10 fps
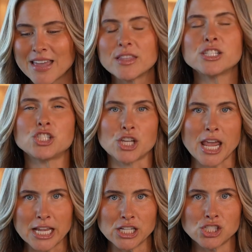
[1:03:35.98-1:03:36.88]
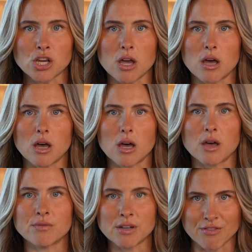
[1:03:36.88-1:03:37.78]
The change
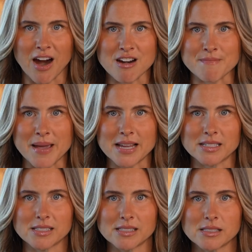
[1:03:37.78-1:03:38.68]
of environment,